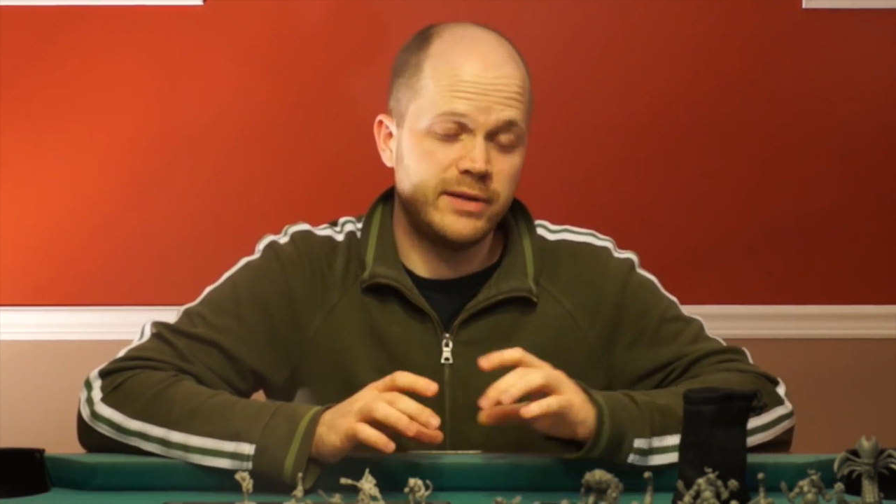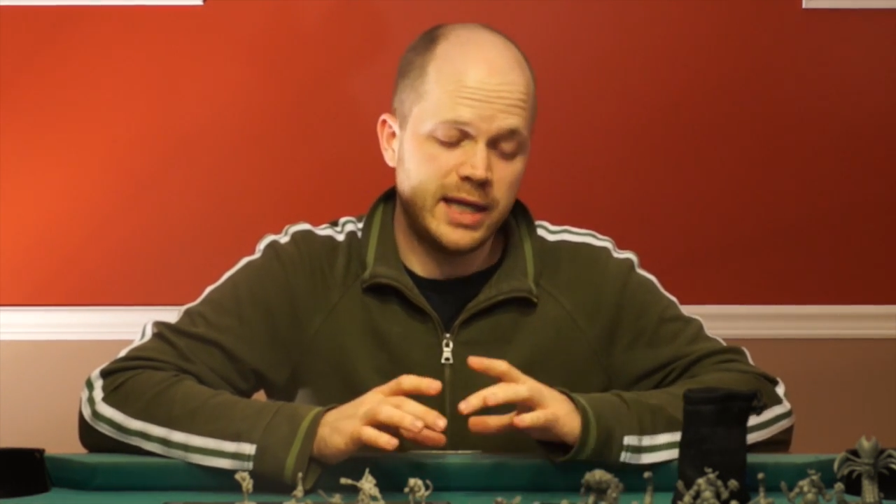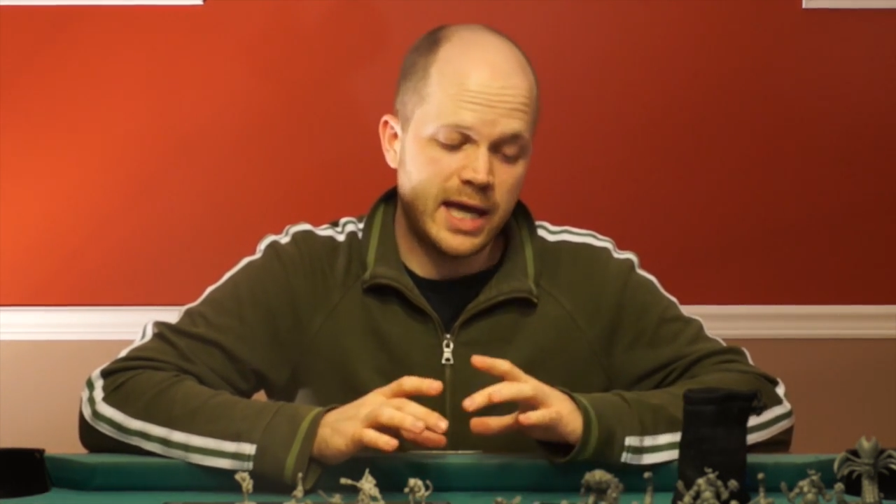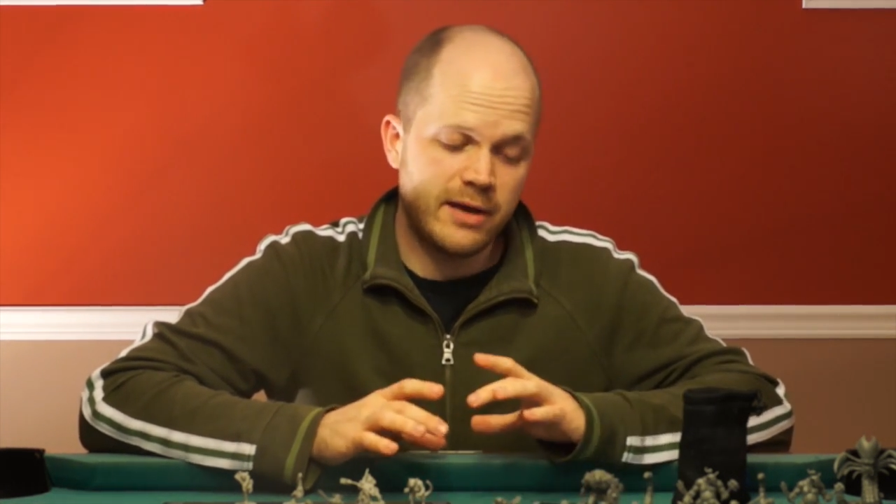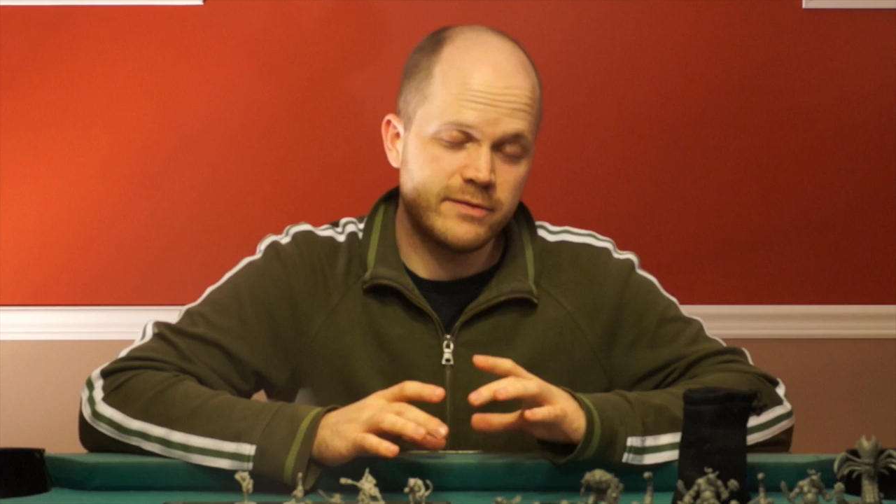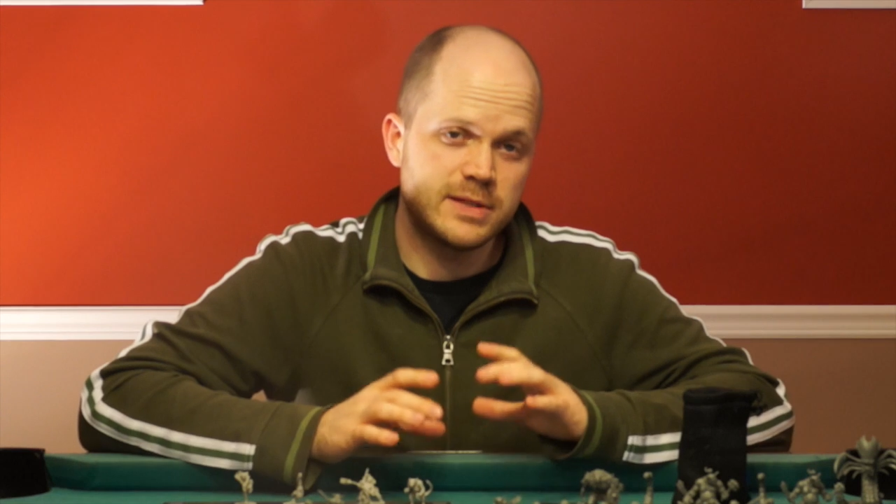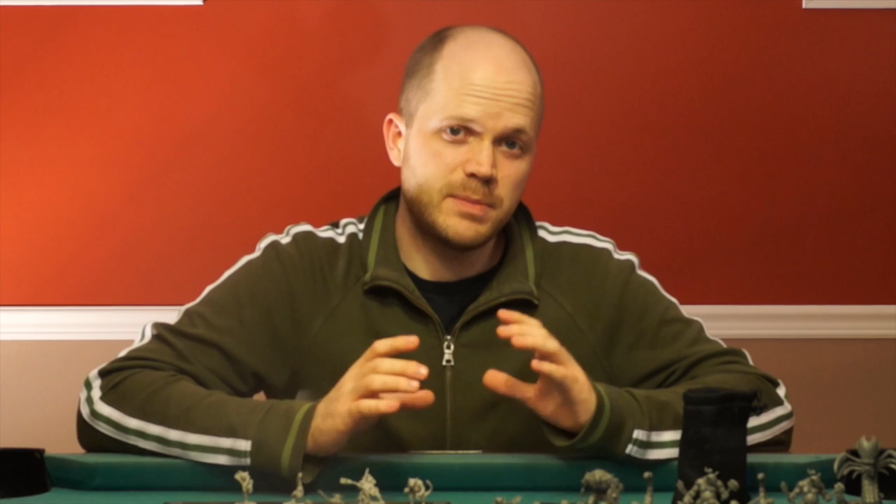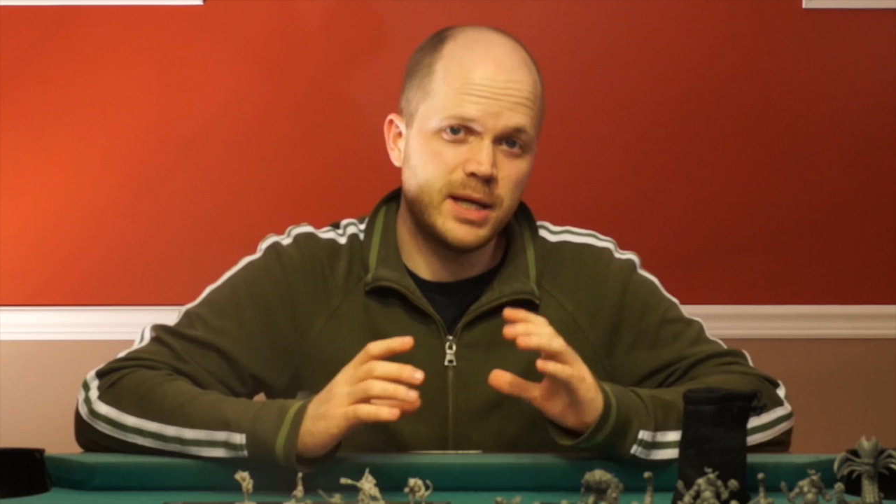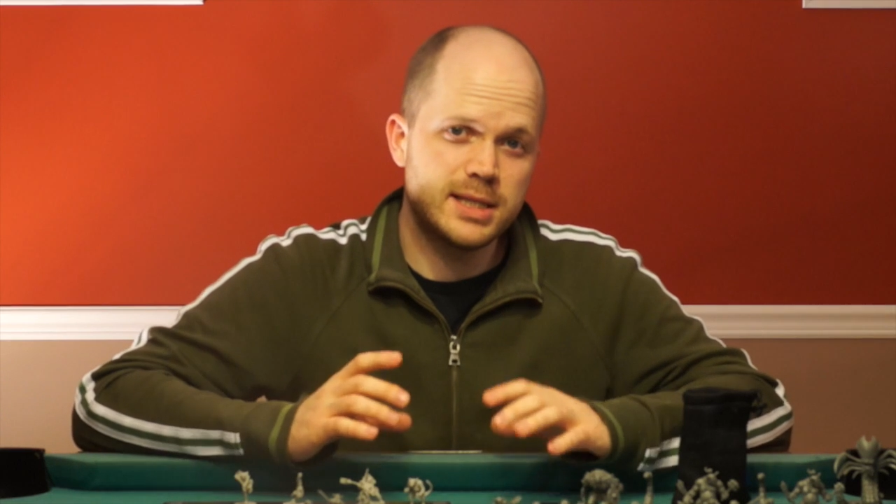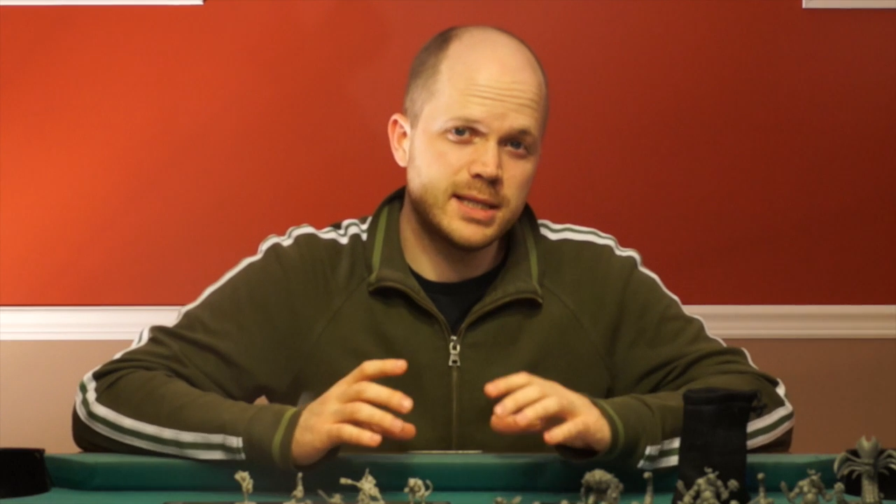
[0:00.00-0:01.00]
they have
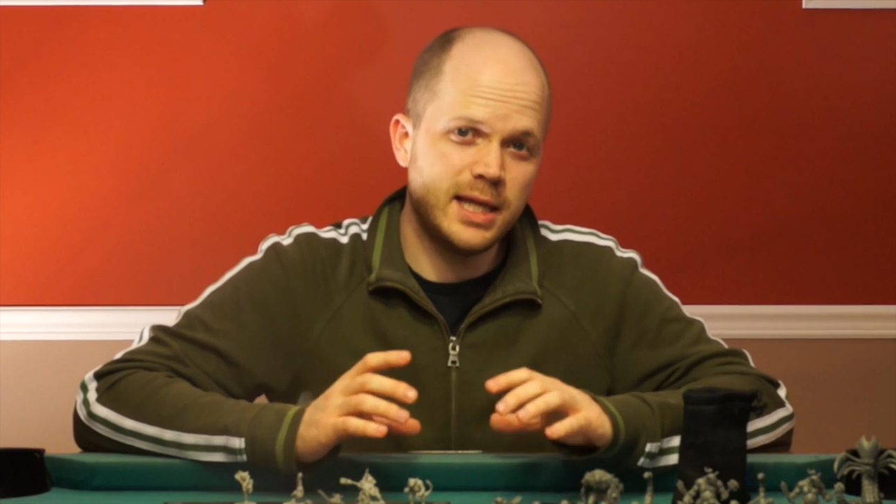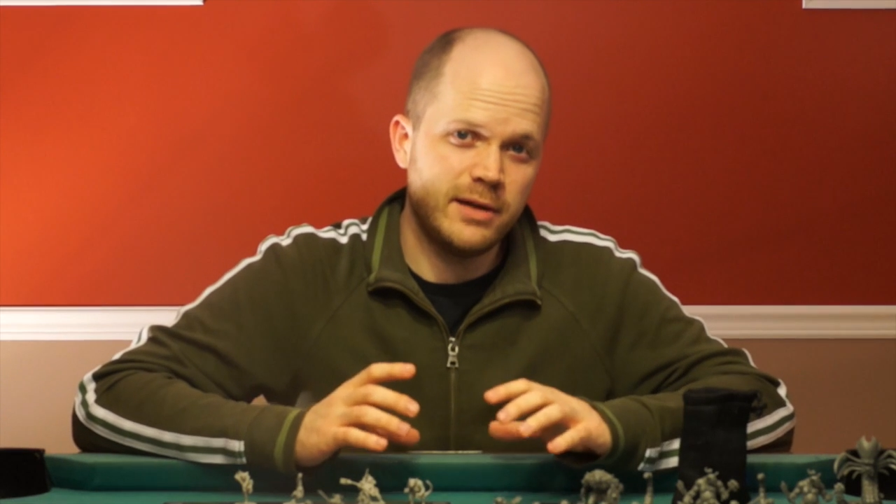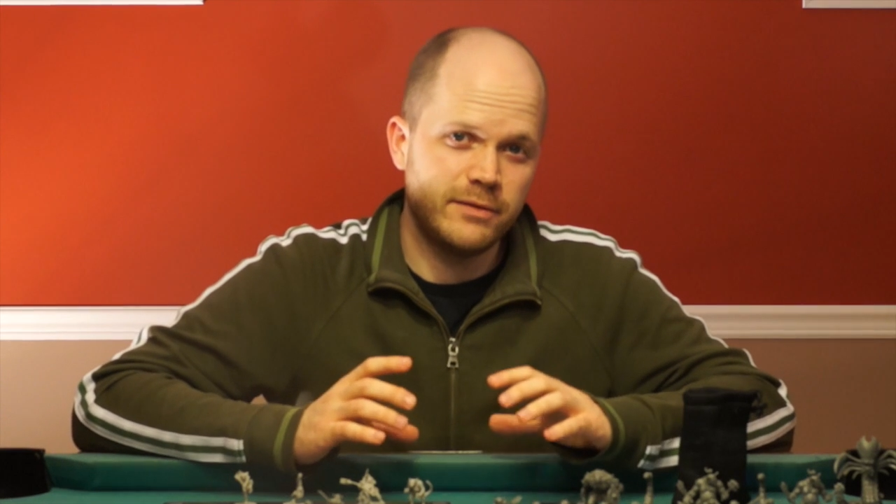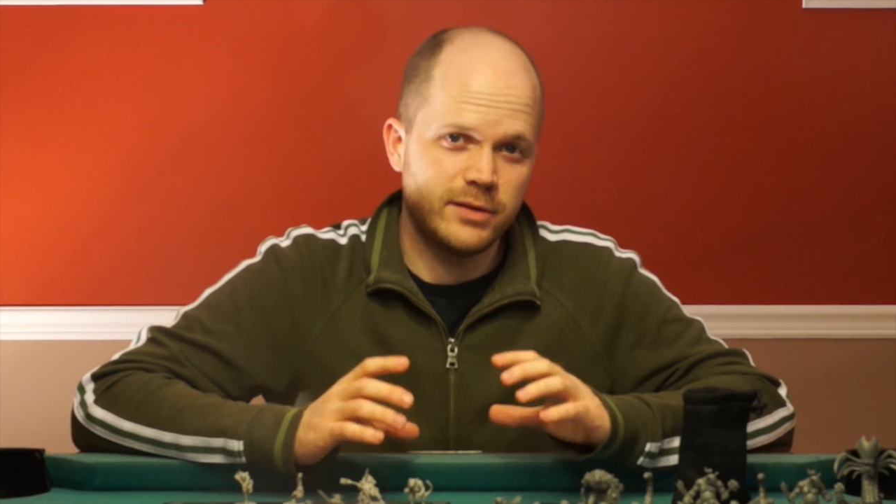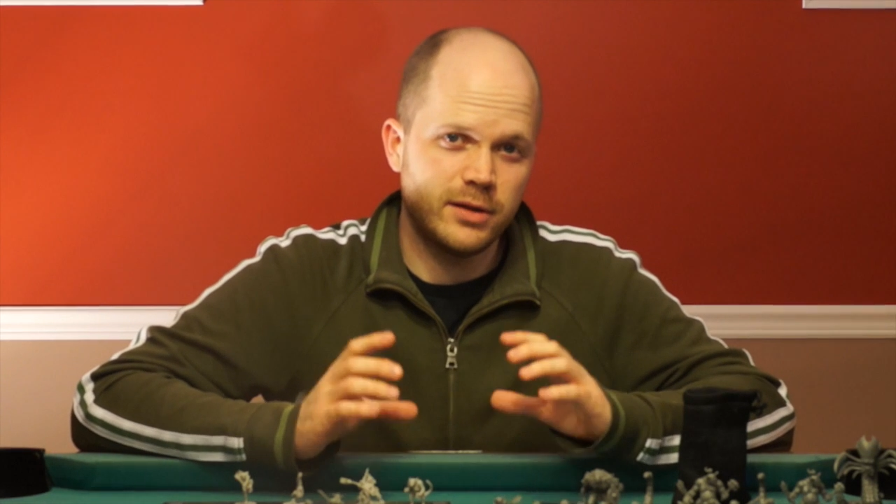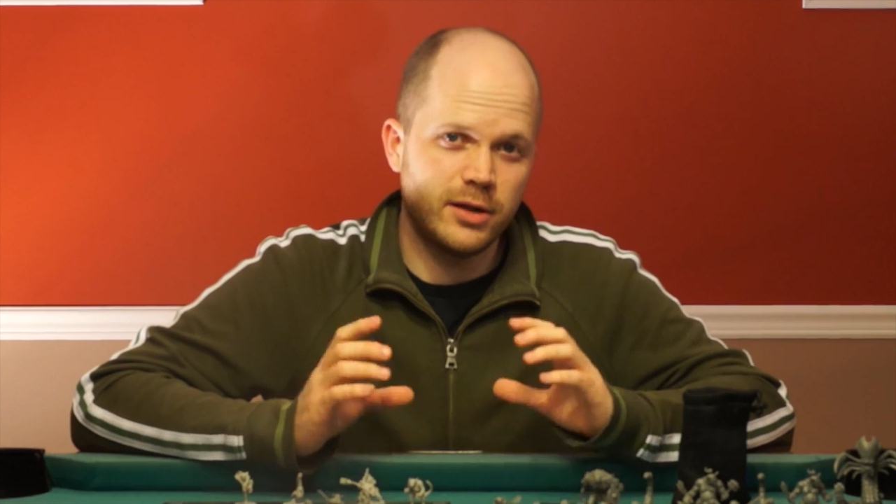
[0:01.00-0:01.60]
space left